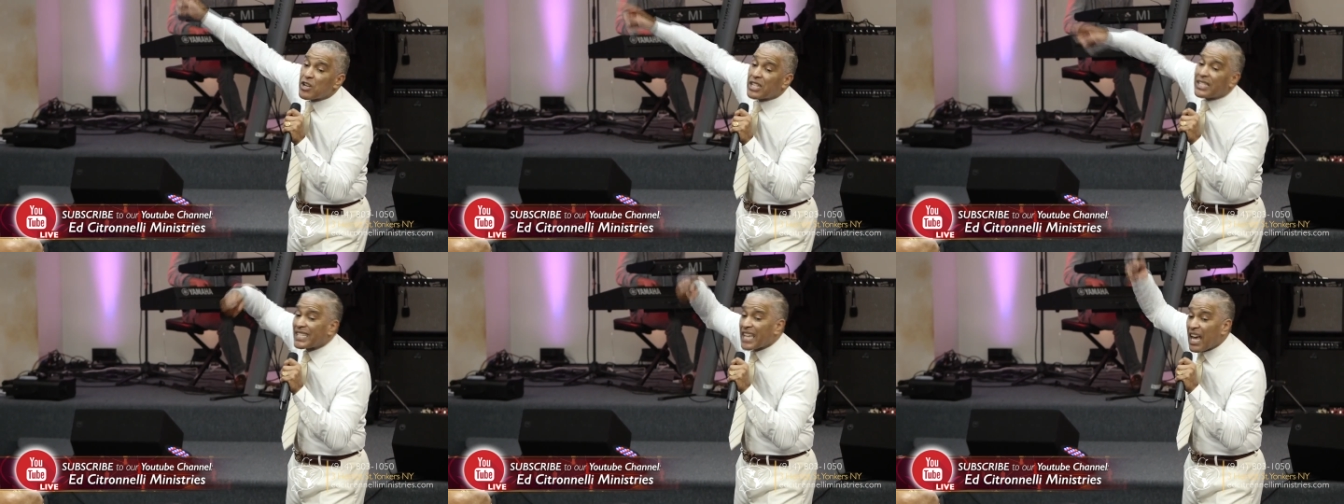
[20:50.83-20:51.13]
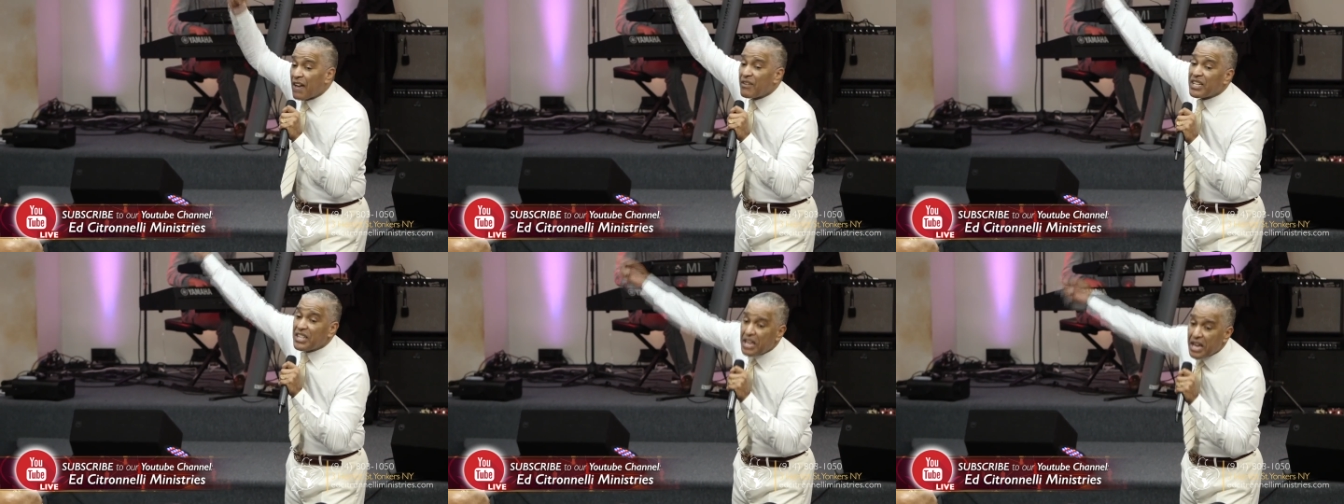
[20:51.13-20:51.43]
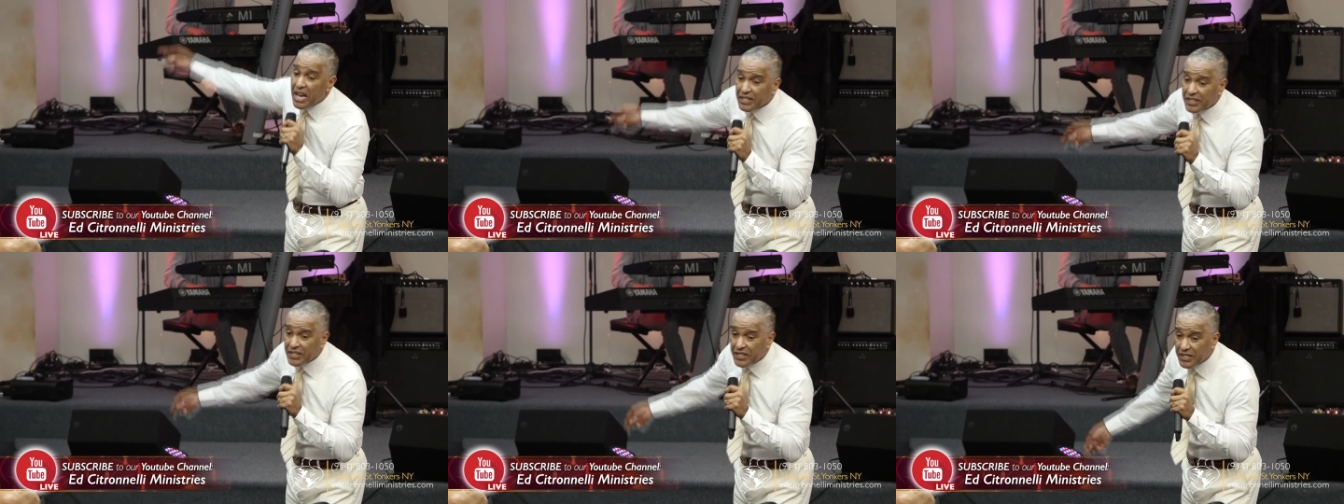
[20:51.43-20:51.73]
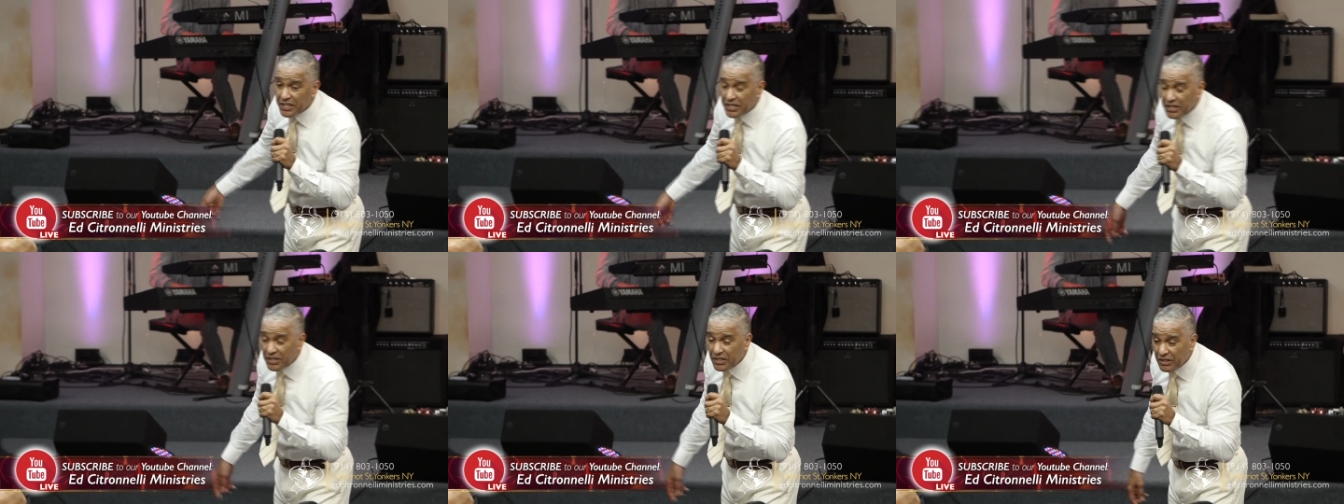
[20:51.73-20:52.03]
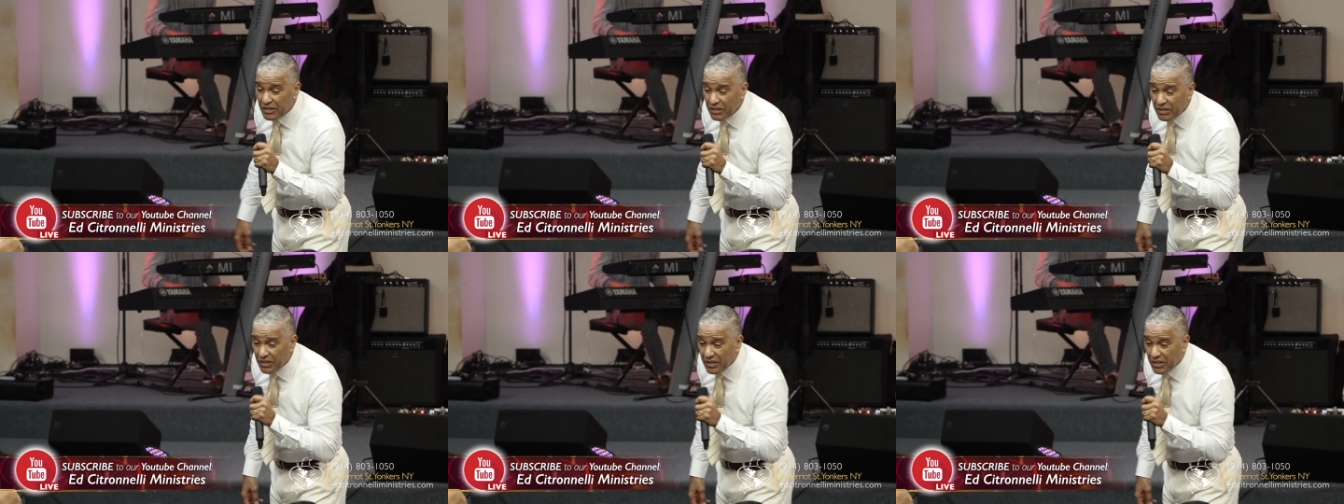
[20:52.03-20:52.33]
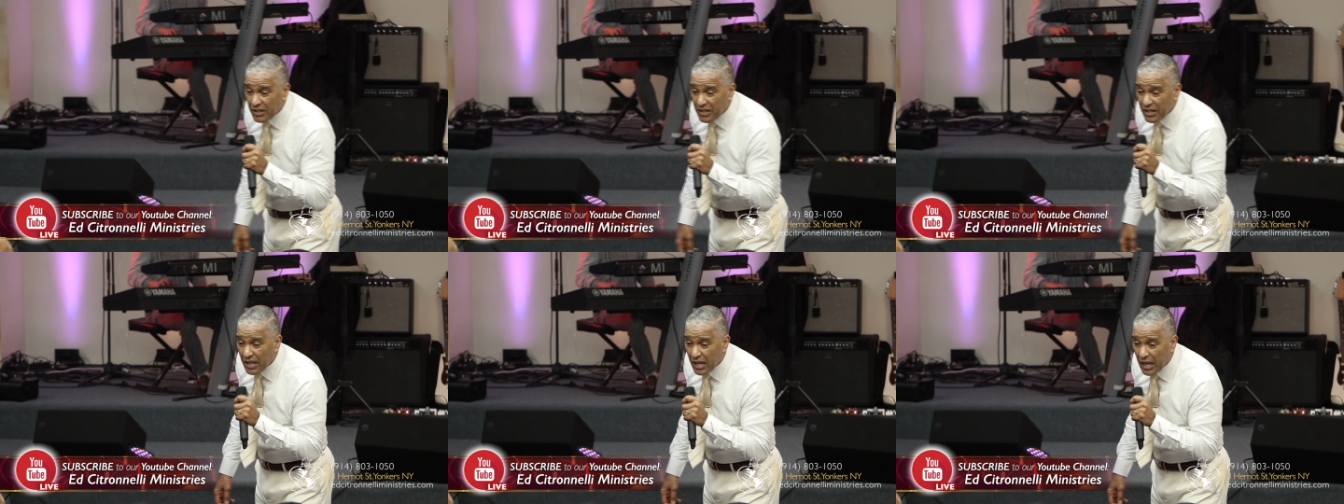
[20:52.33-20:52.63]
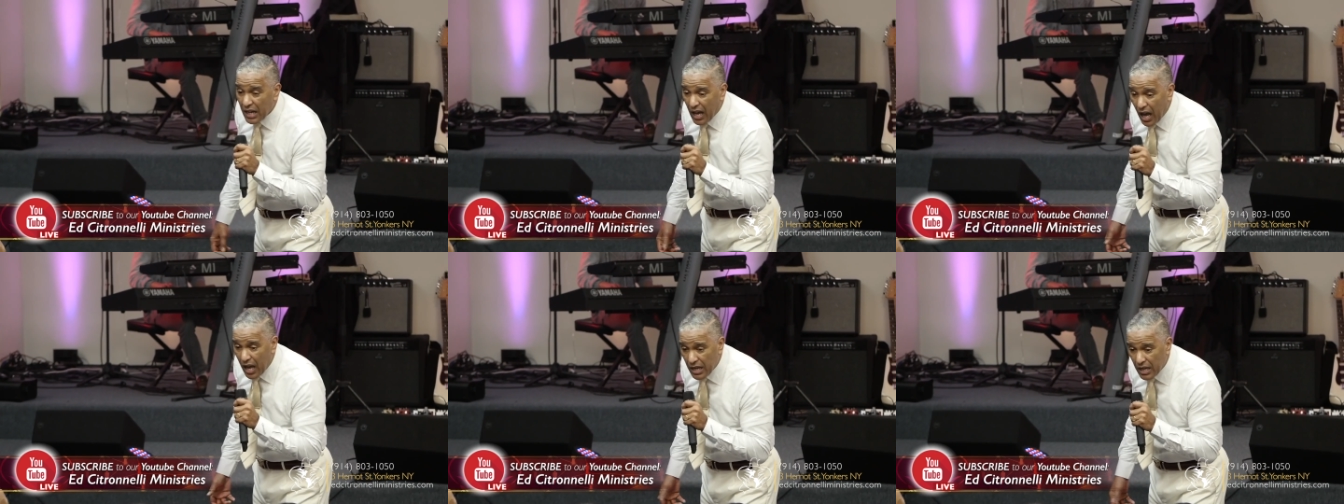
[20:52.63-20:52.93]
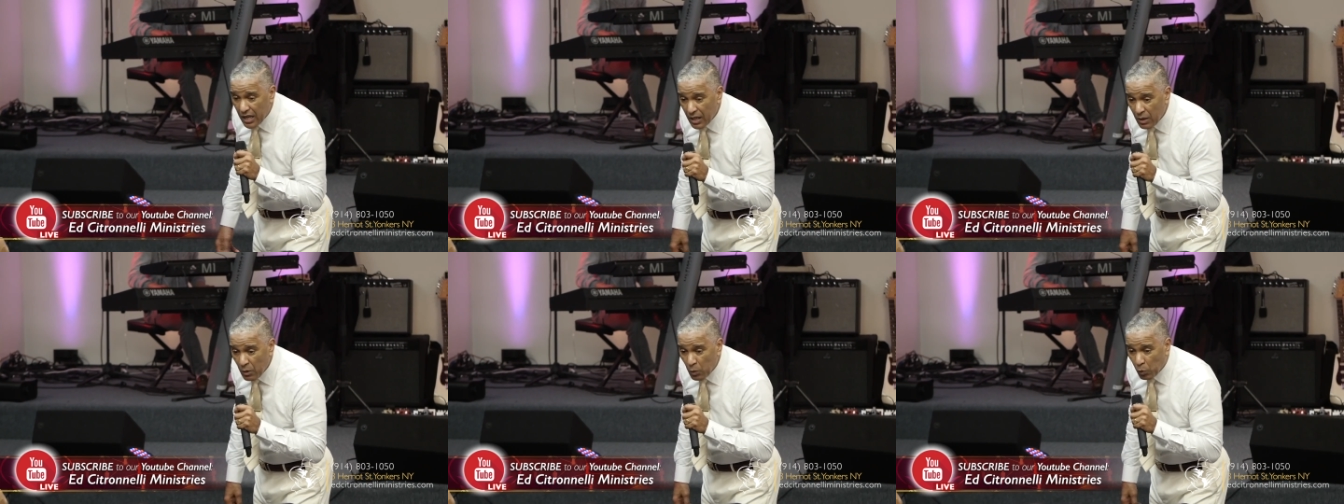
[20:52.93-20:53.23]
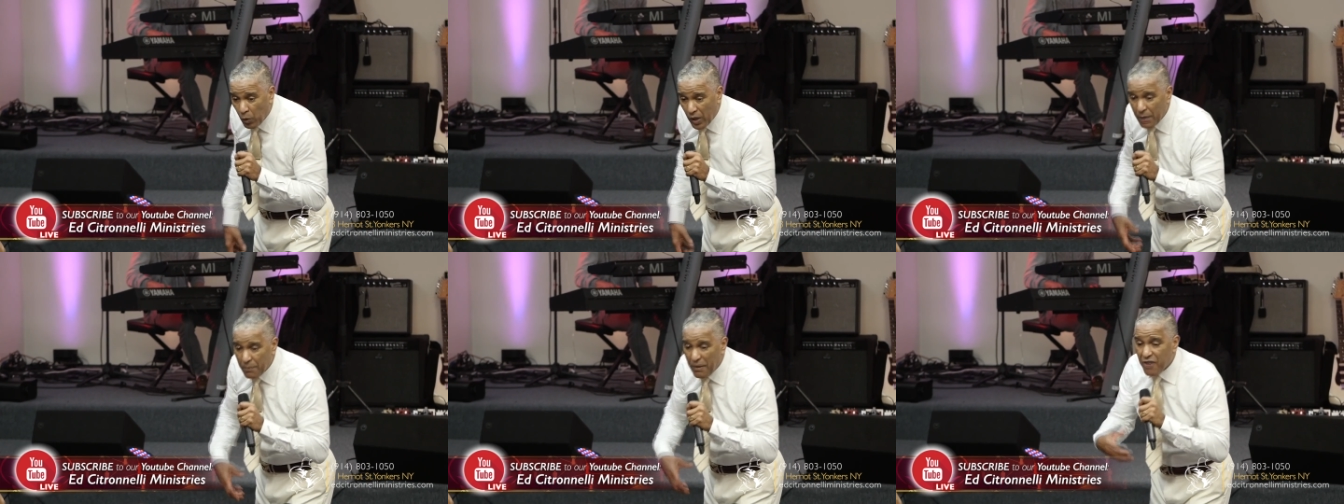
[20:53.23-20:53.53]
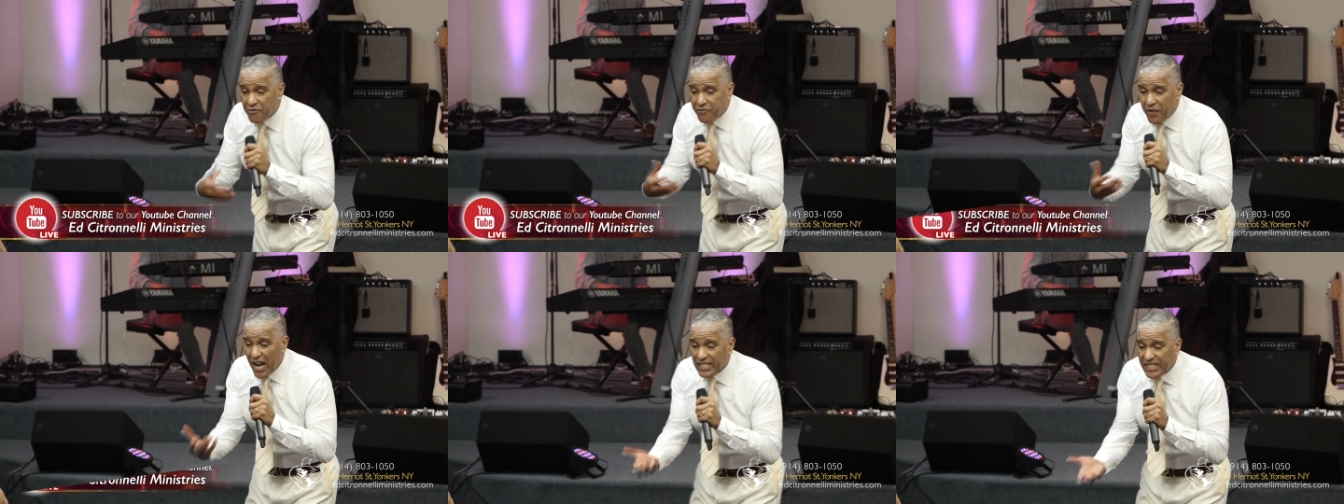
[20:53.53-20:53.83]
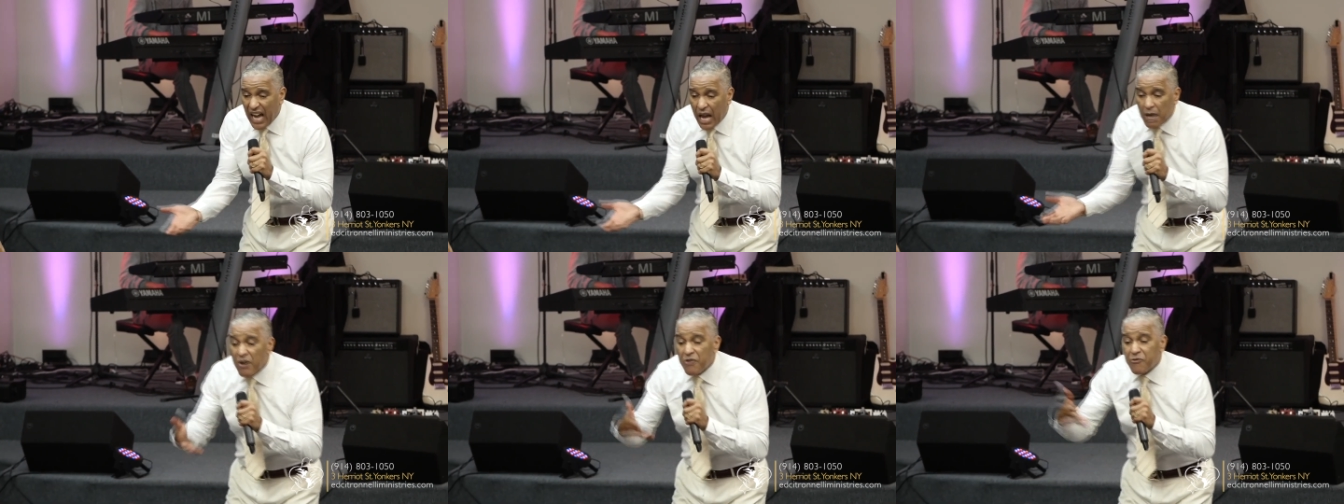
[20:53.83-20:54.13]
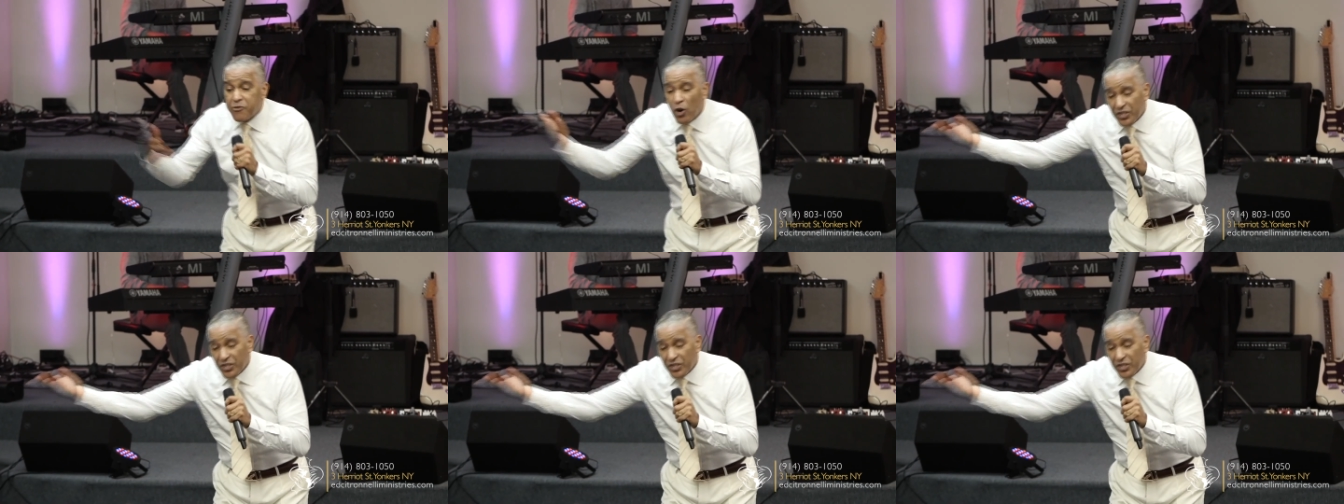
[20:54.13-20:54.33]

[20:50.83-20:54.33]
seven years. Hey, what about if I die before